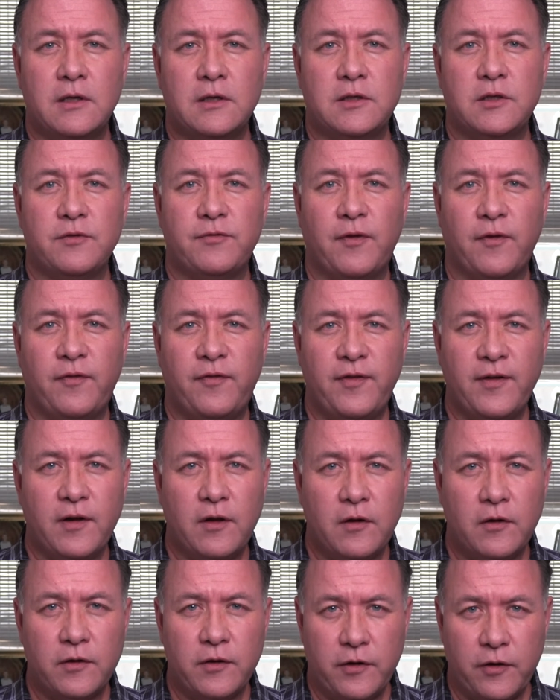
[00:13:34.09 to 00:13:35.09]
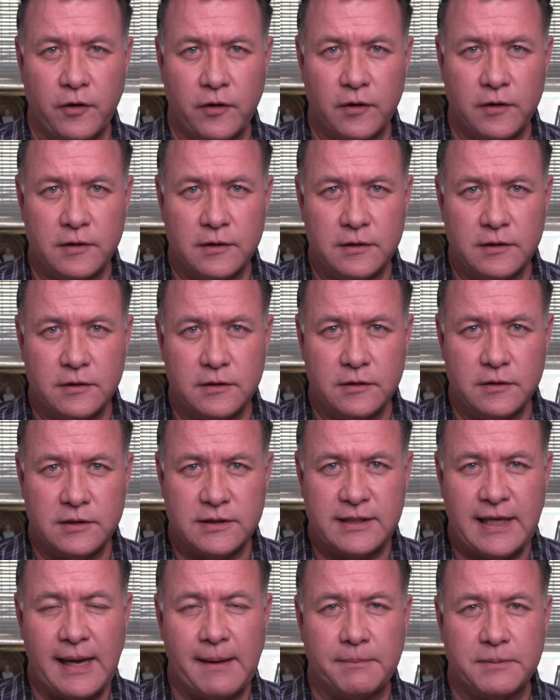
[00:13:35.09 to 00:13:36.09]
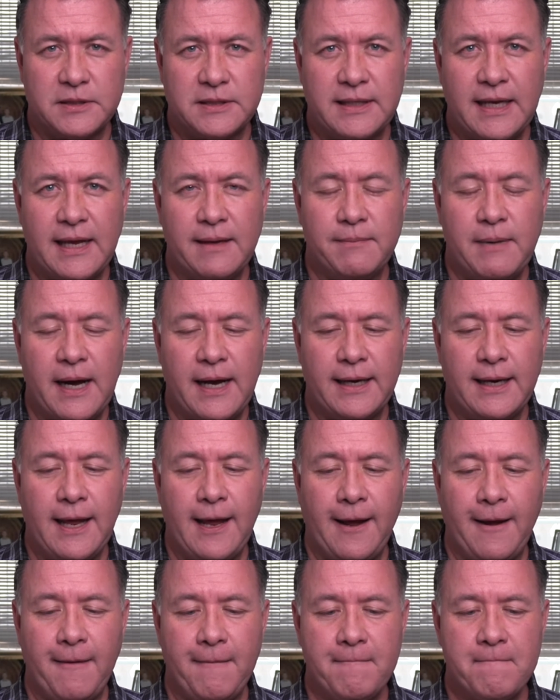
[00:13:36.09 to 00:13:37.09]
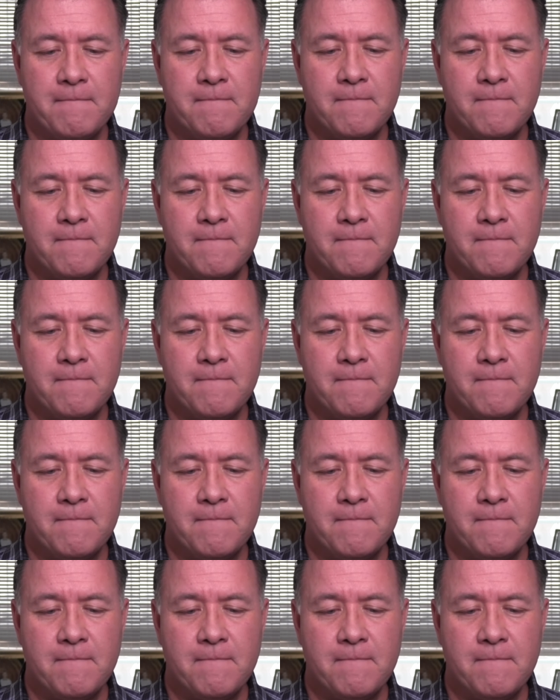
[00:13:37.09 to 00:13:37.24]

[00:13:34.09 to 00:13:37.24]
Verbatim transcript: to fulfill your steps day by day,